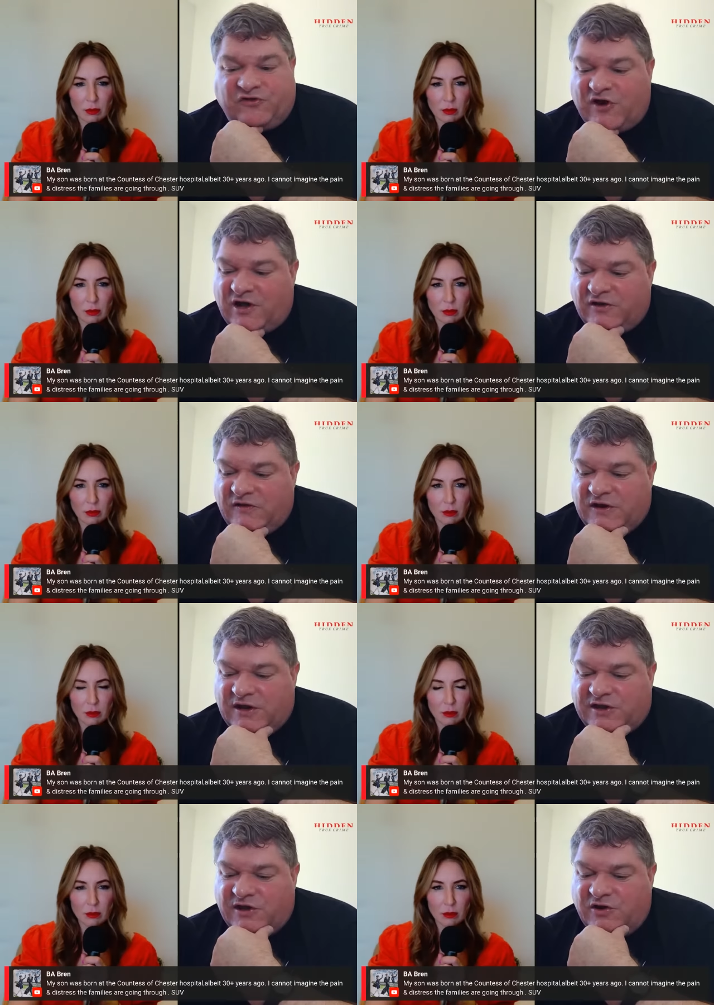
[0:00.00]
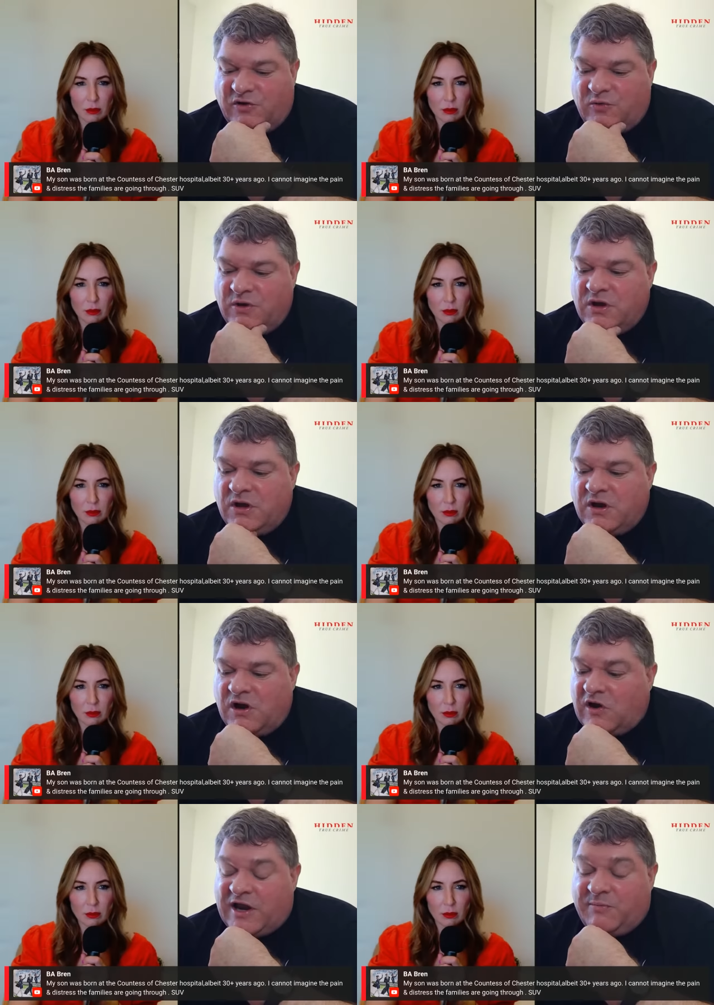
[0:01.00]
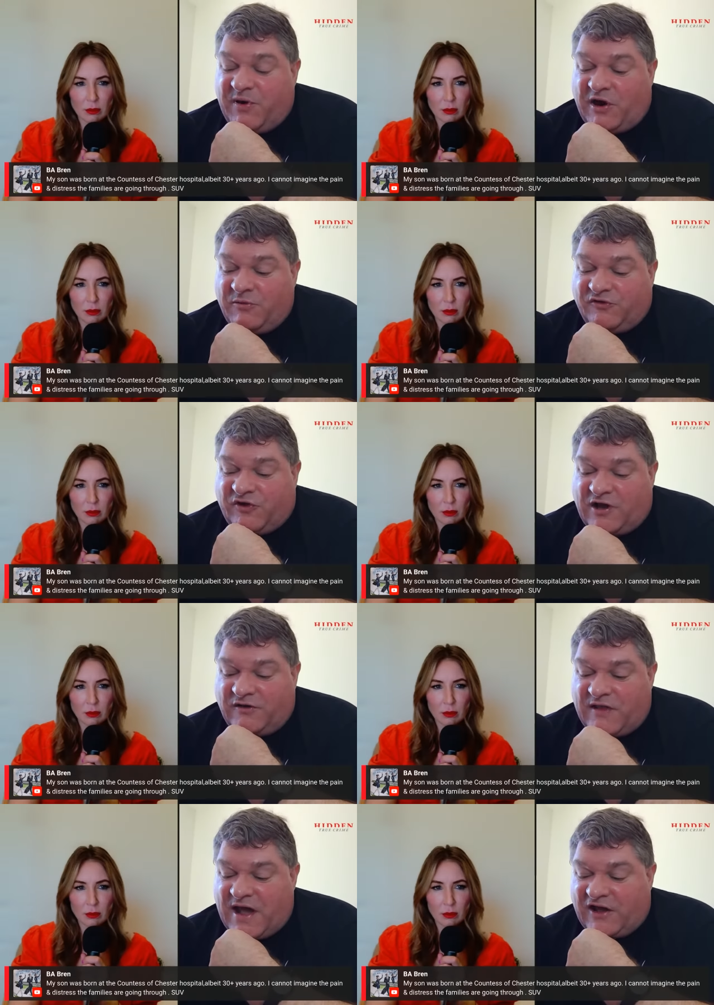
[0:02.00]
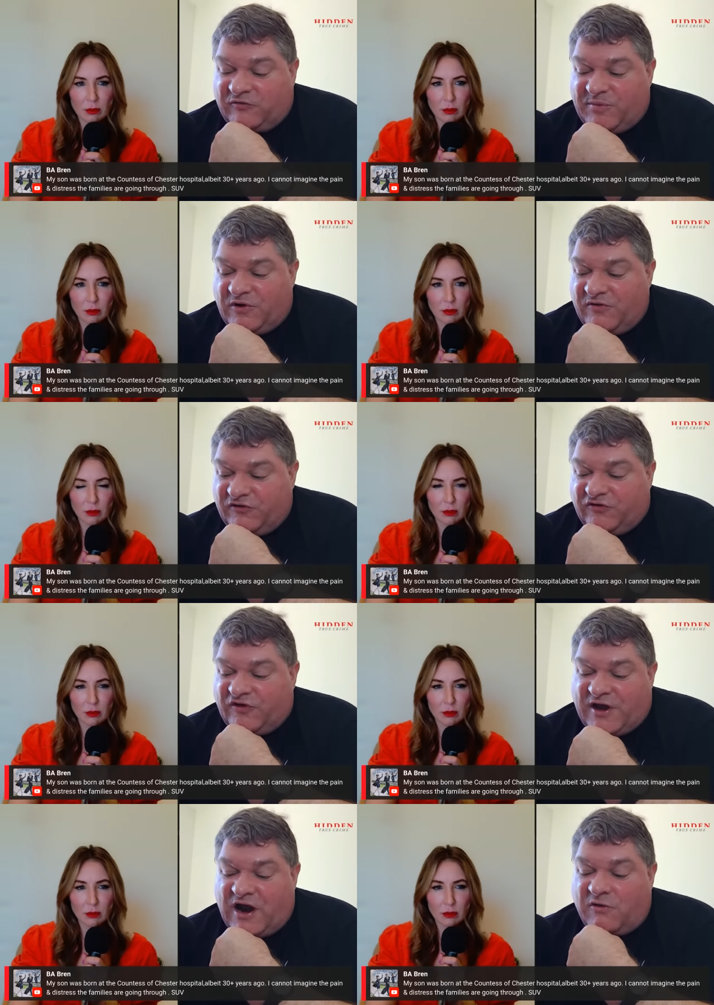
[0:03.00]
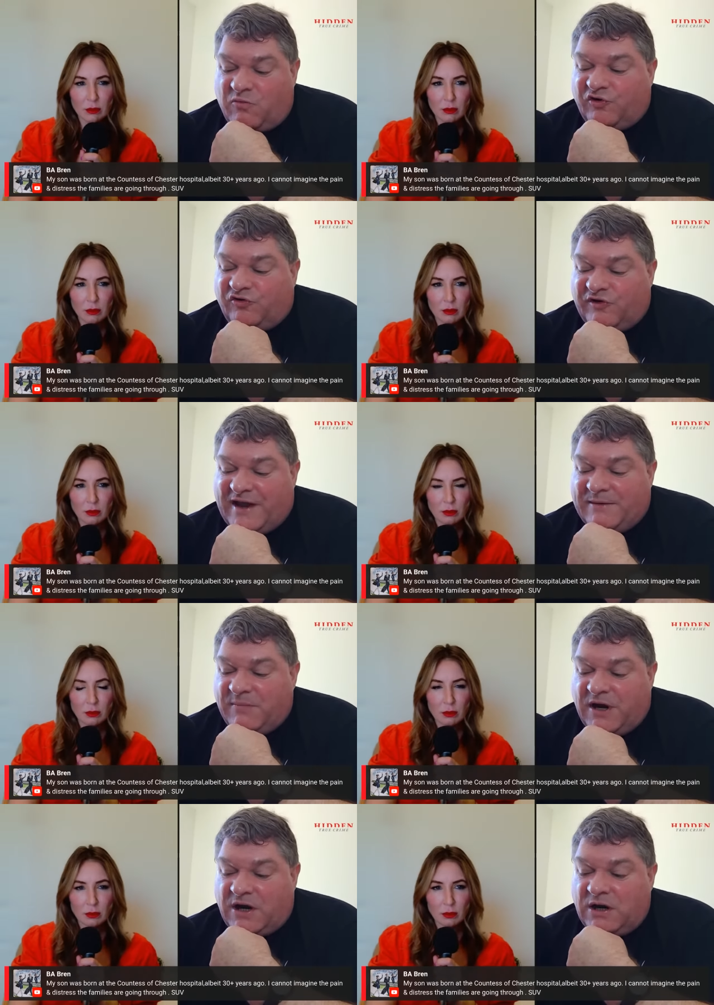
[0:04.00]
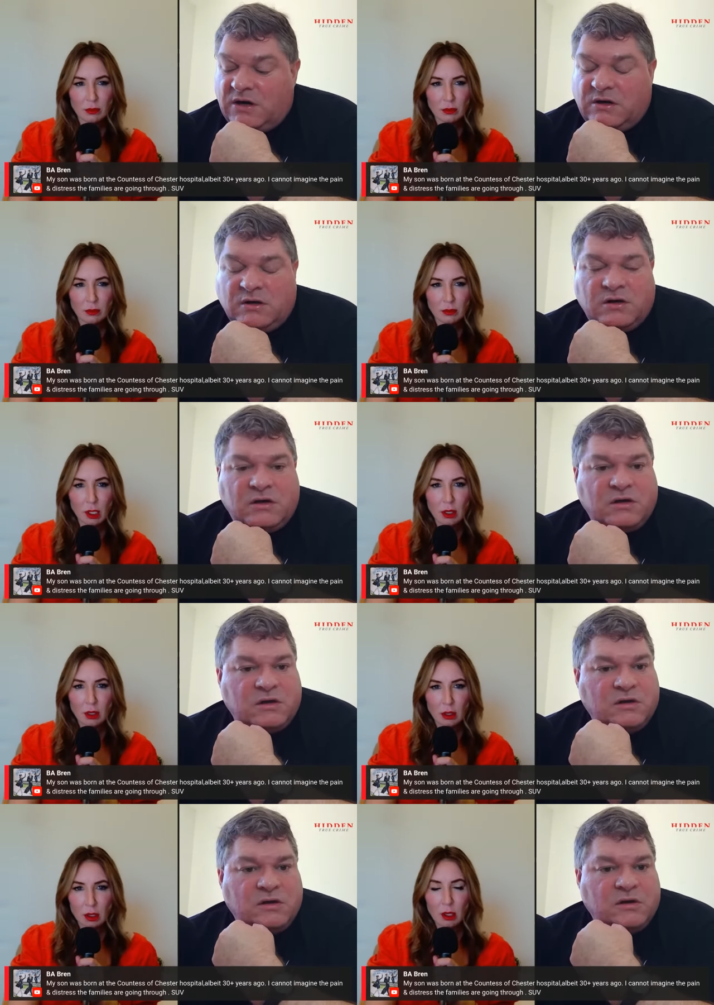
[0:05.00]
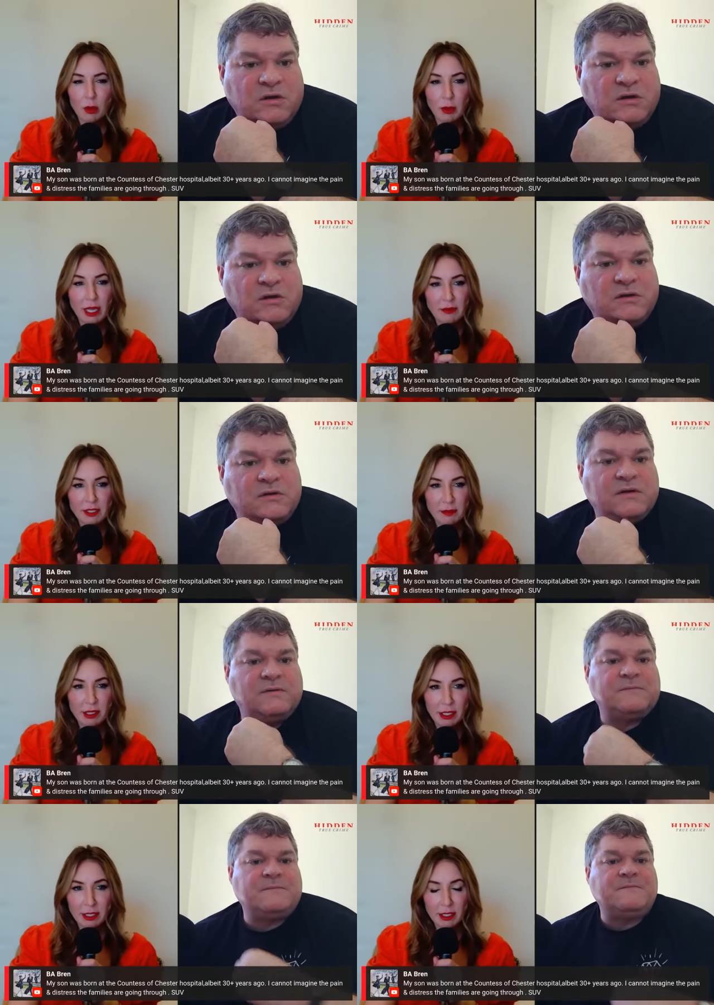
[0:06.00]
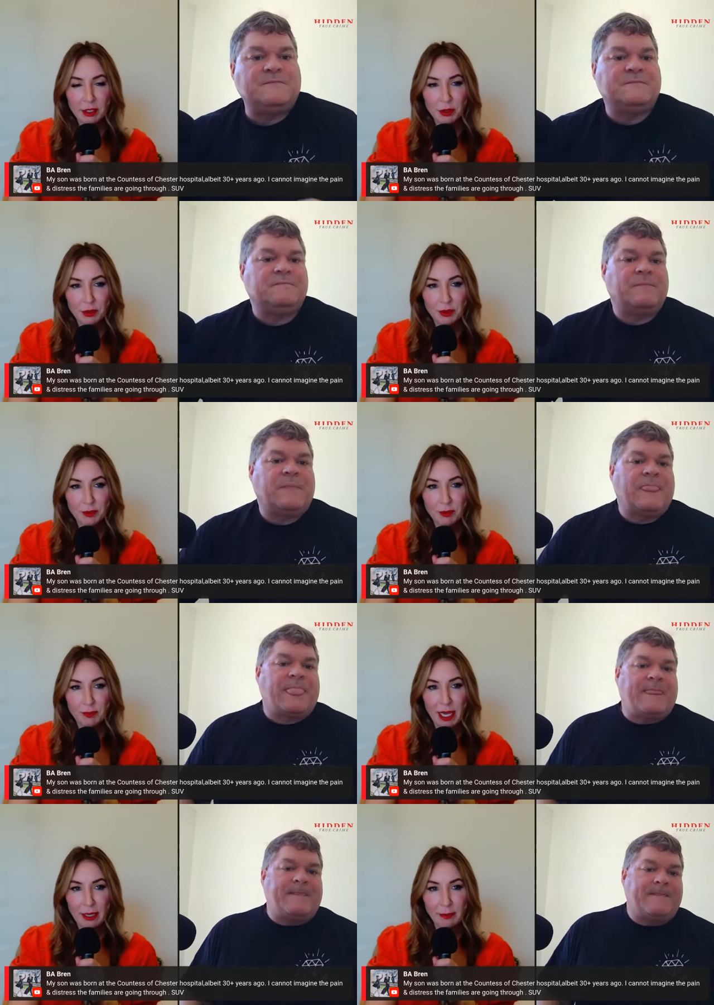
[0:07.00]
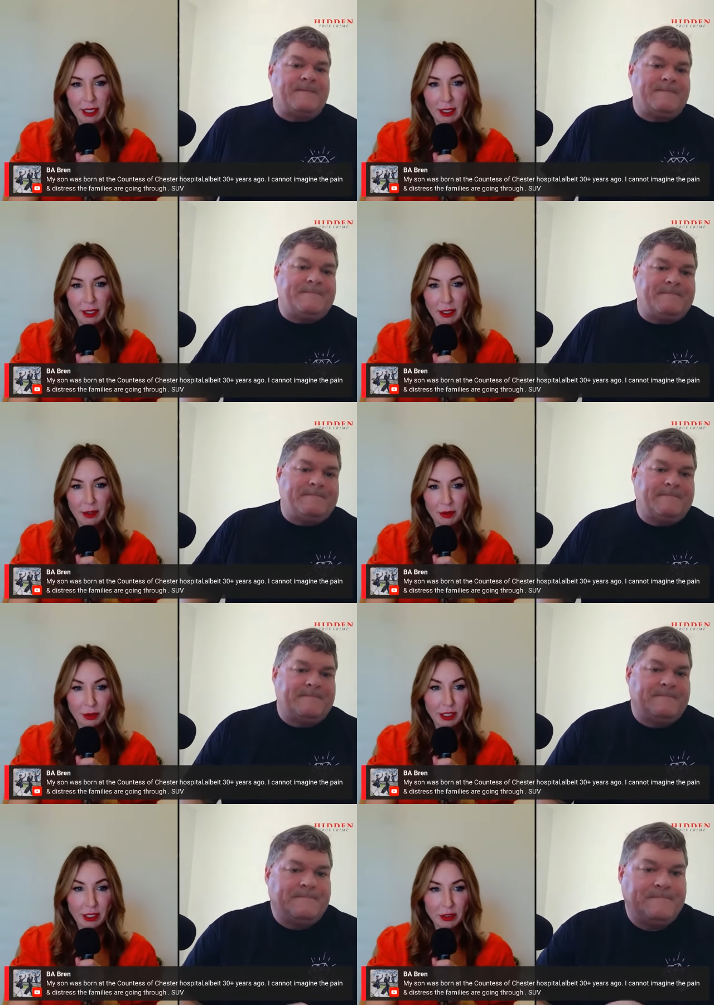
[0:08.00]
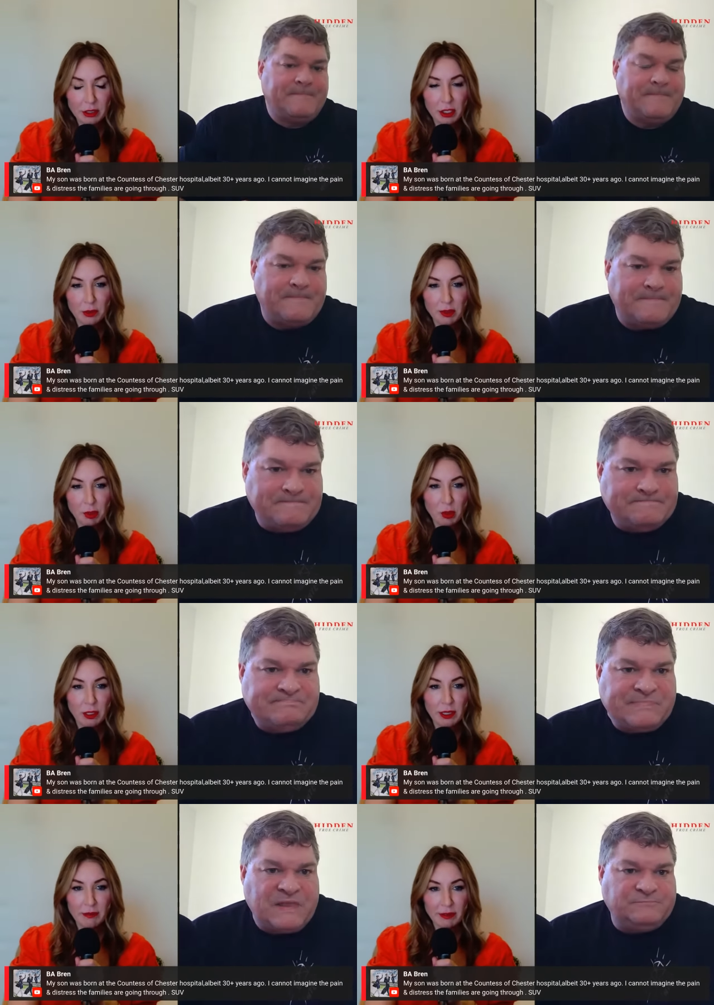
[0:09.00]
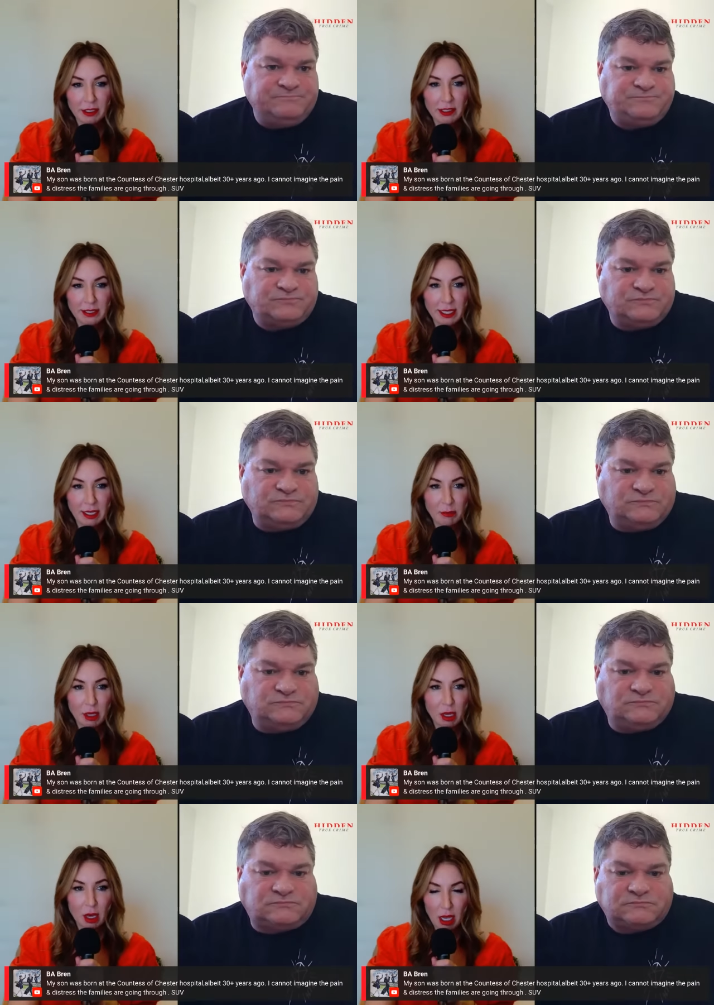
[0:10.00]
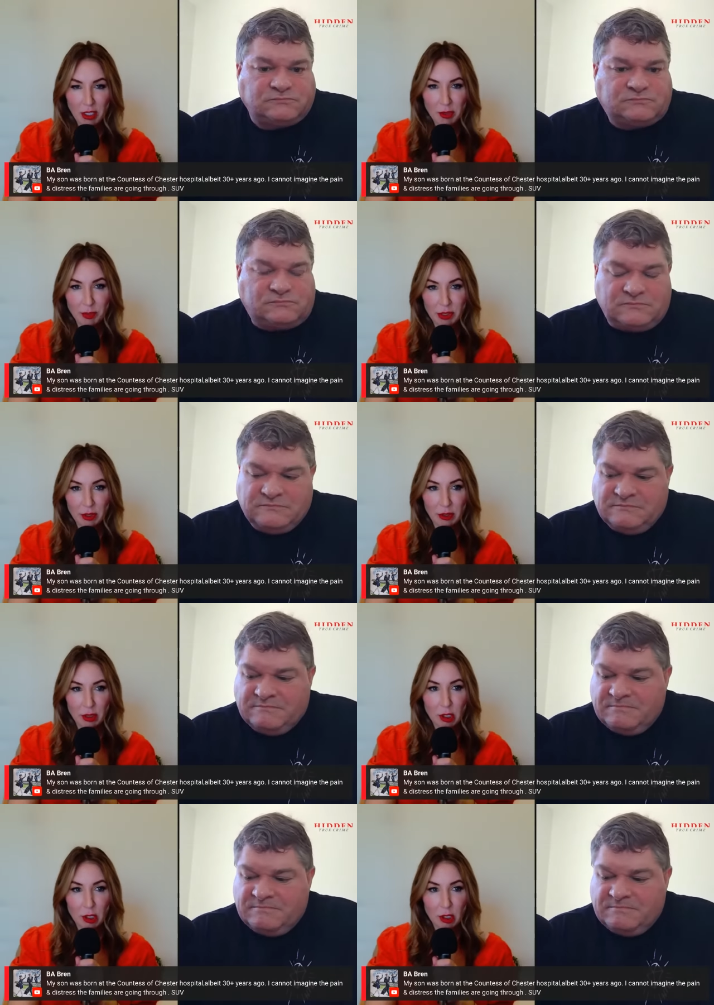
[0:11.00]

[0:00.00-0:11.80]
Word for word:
Speaker 1: child in the NICU or any parent with a child in the hospital, this is like our worst nightmare.
Speaker 2: Well, we have somebody here whose baby 30 years ago was born in the very same hospital